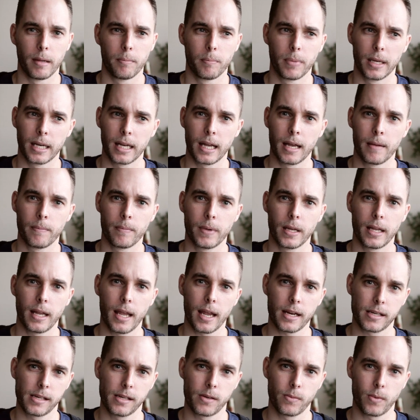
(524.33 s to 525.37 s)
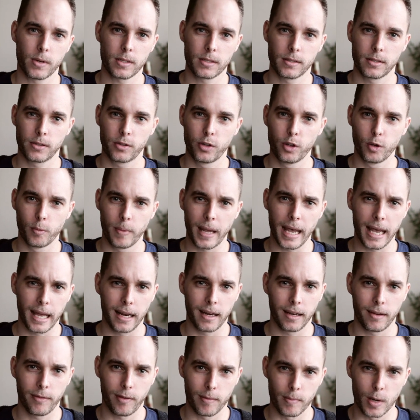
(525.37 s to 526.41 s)
But actually it wasn't too
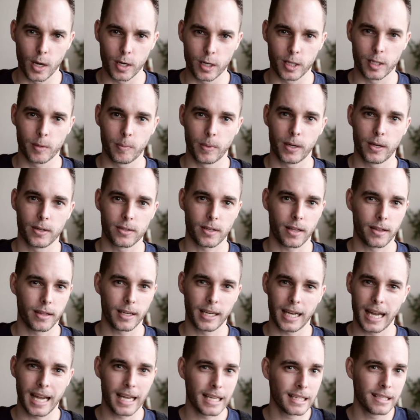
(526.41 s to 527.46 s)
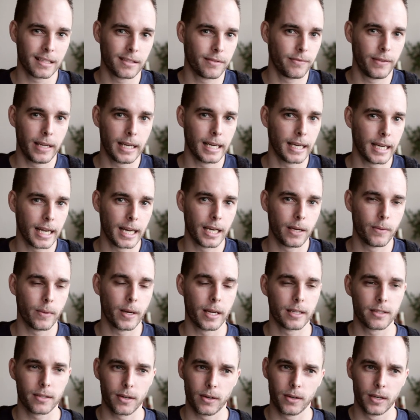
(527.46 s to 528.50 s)
bad, if I'm honest, because I think I had this feeling anyway,
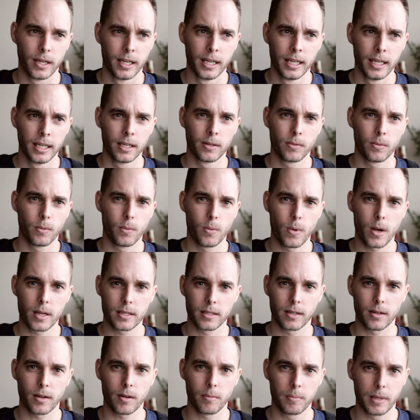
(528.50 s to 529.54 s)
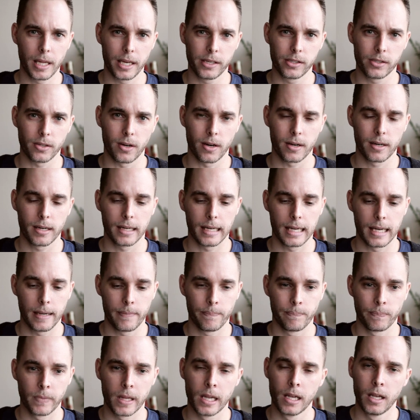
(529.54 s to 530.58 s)
so it wasn't a complete shock.
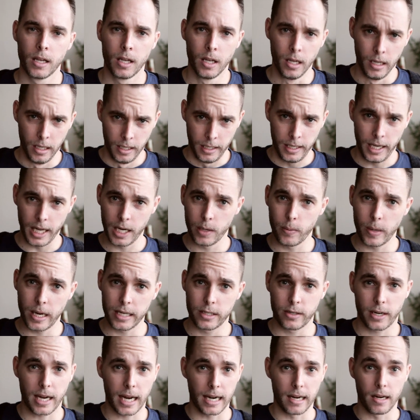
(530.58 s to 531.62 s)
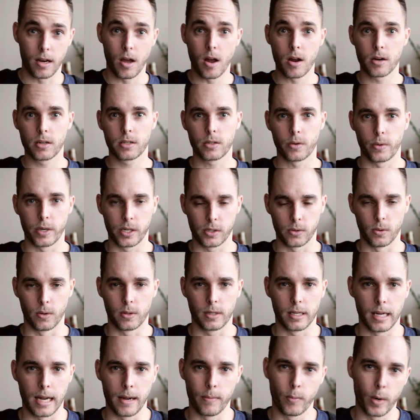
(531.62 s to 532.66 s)
Anyway, to cut a long story short,
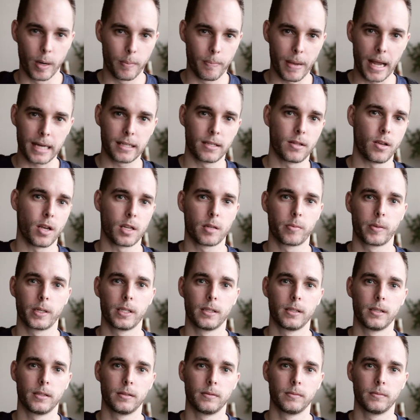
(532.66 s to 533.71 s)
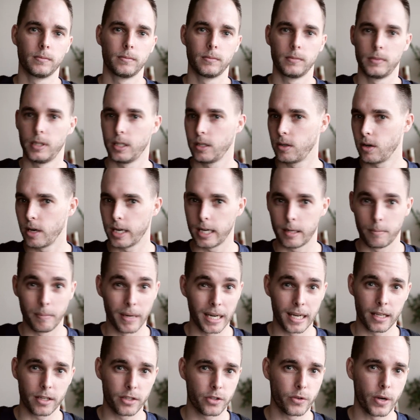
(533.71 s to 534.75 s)
went back to the hospital, got
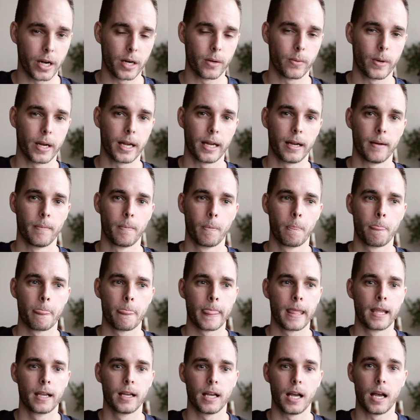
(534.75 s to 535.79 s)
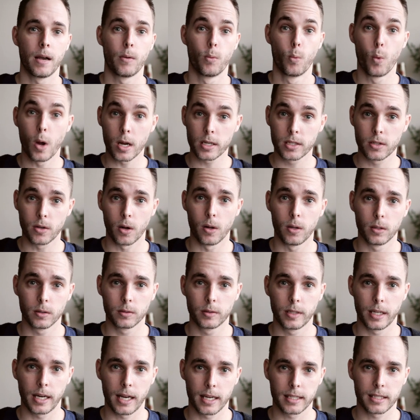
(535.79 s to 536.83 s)
admitted straight away, was told
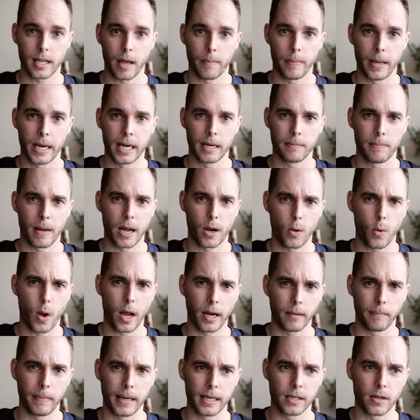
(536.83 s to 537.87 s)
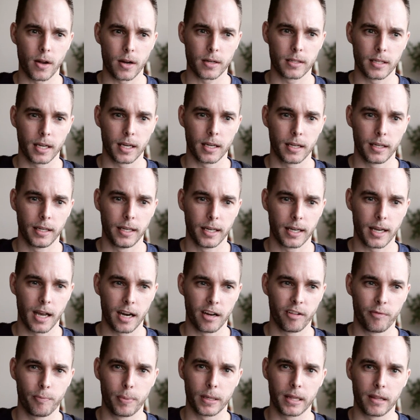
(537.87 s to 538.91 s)
that I was diabetic by quite a mean doctor. He kind
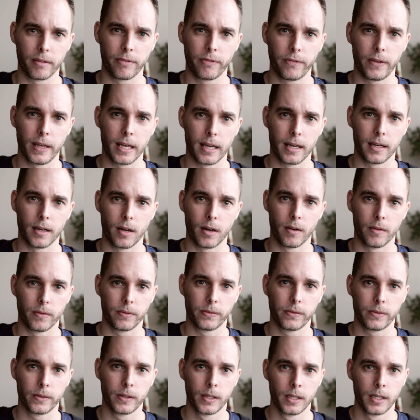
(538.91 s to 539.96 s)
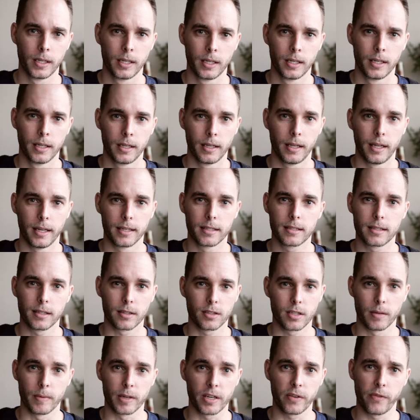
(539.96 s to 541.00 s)
of put he instilled
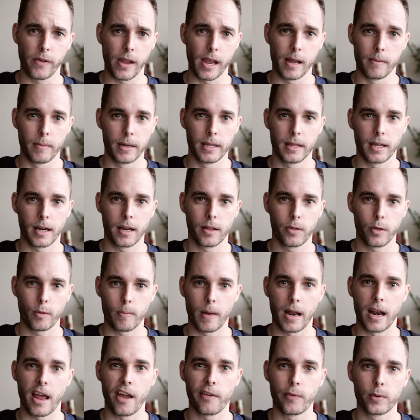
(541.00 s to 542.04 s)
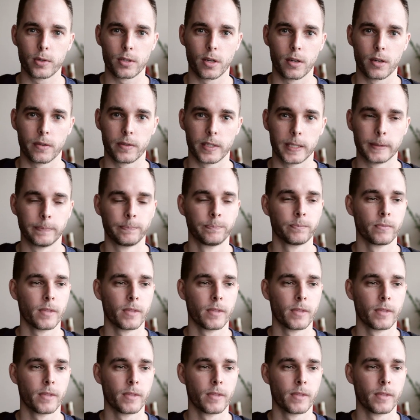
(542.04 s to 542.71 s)
so much fear in me that I thought my life was over.